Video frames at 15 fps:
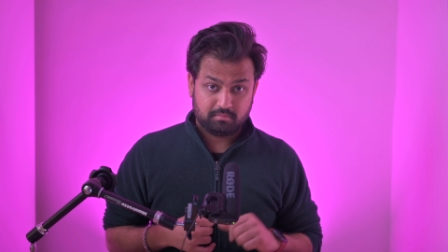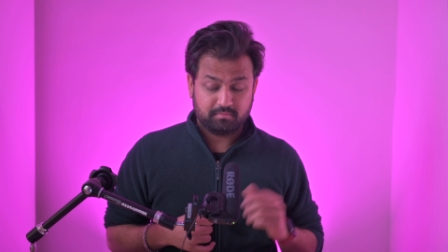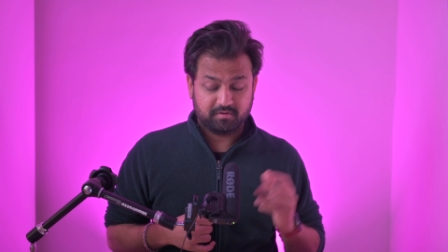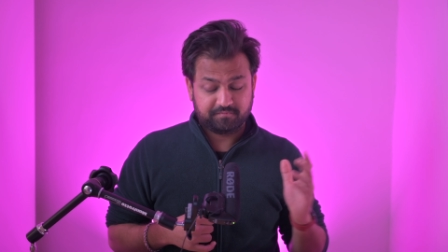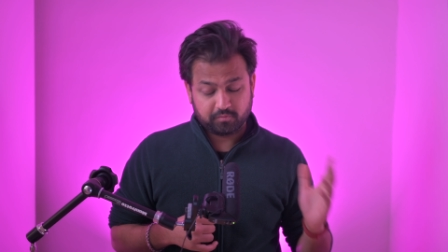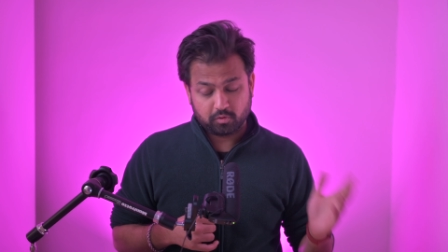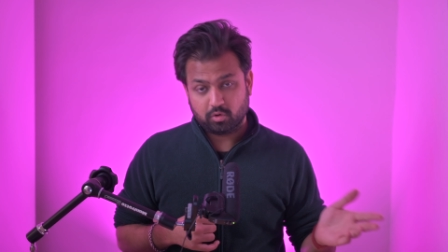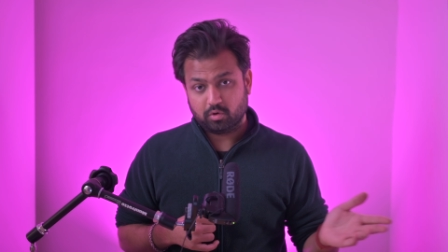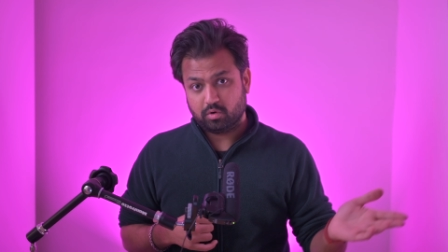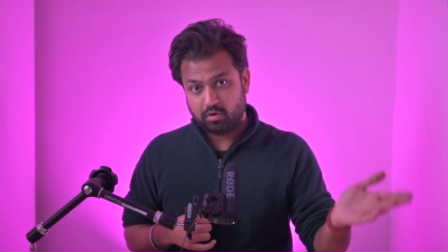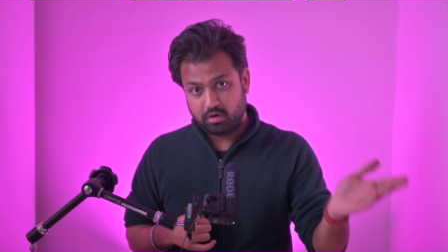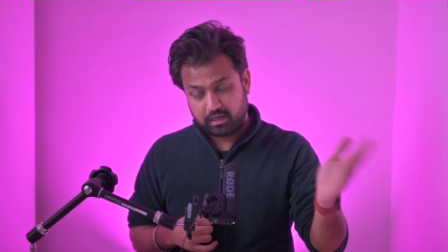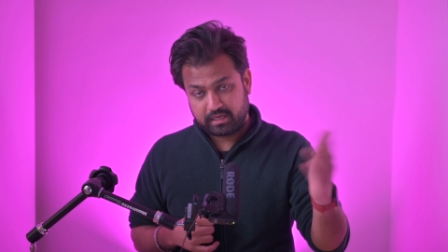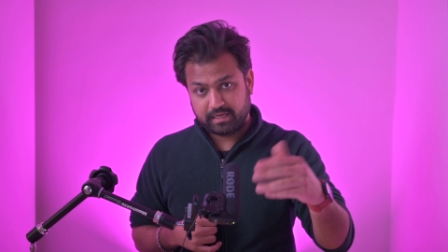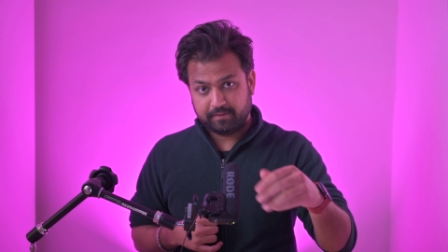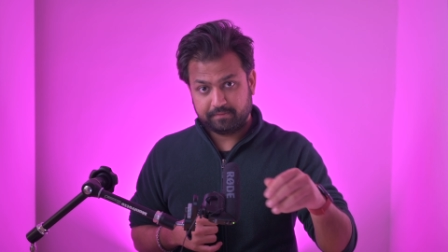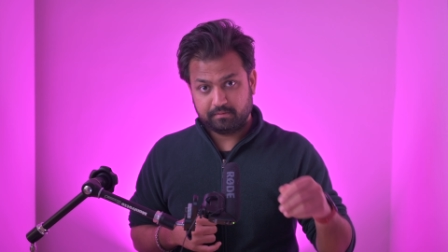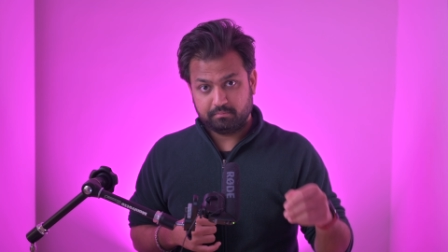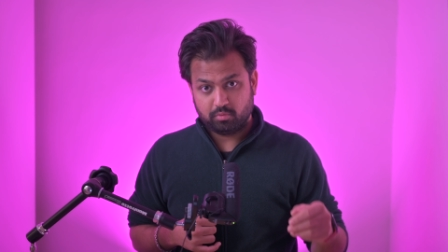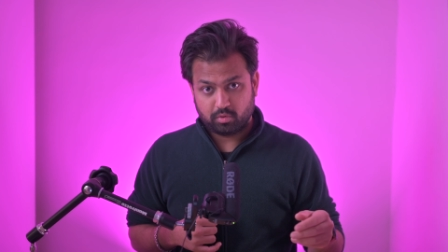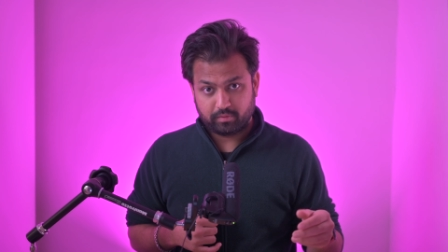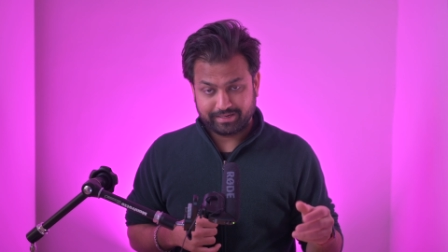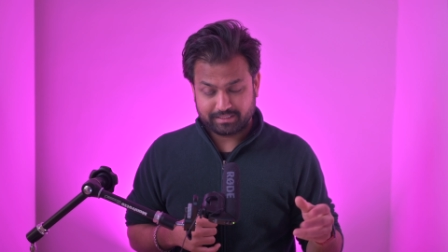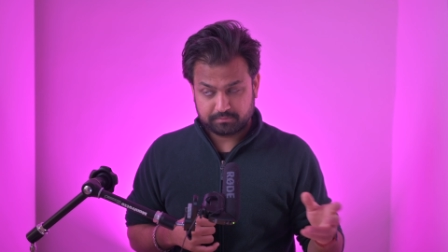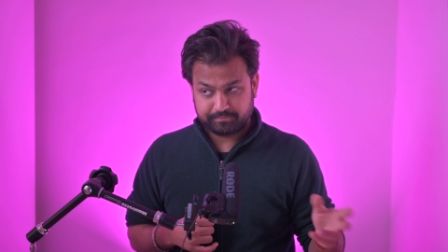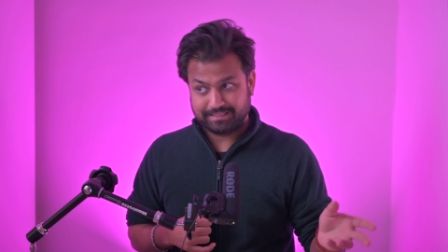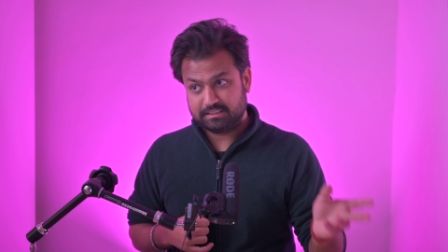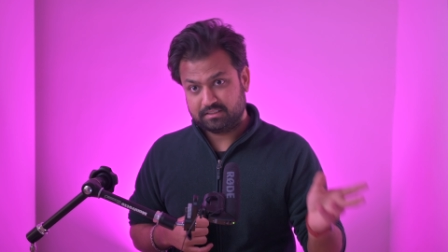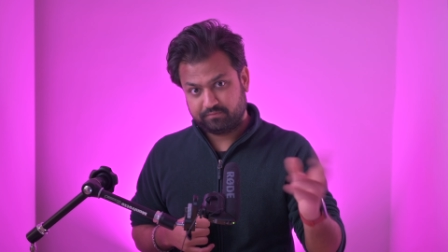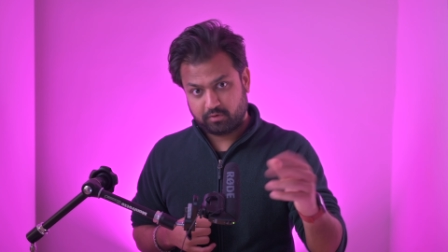before looking at the more
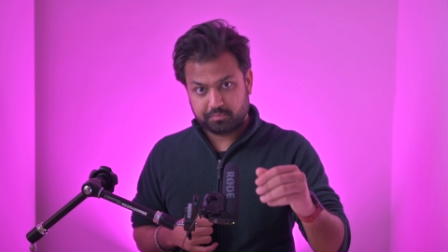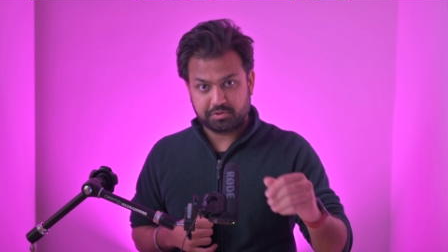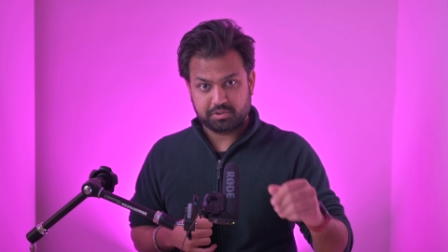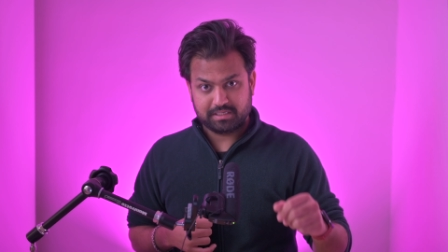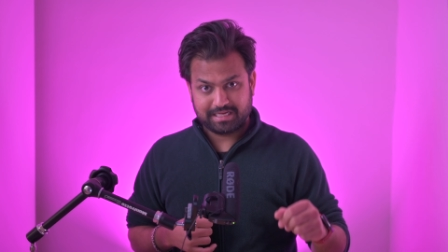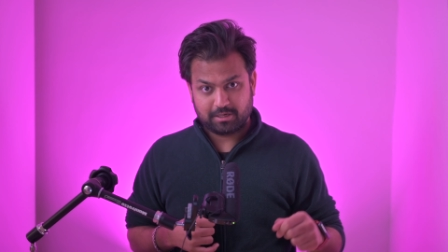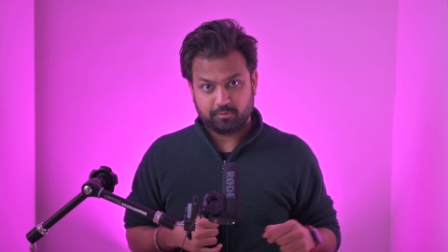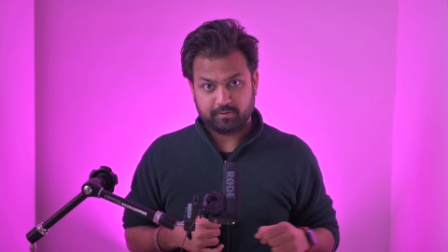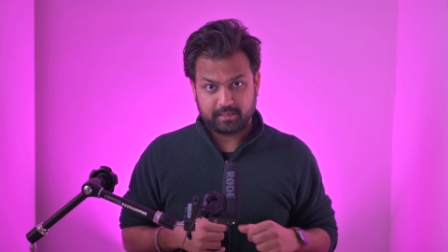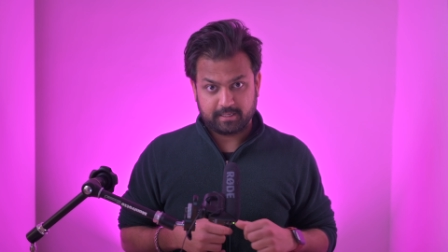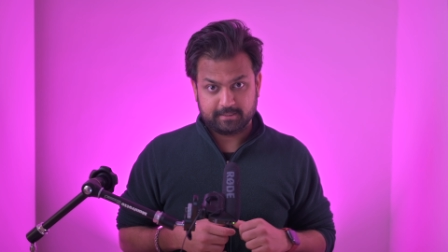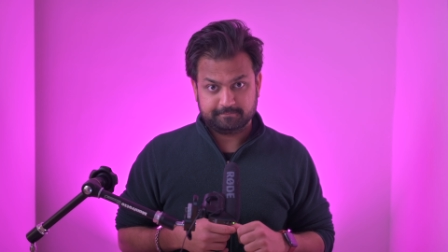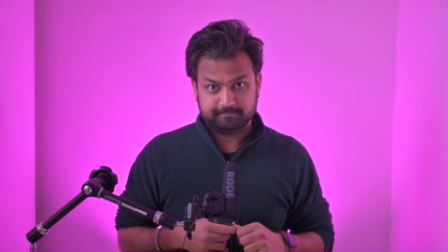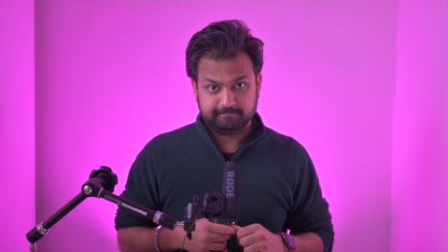expensive options out there.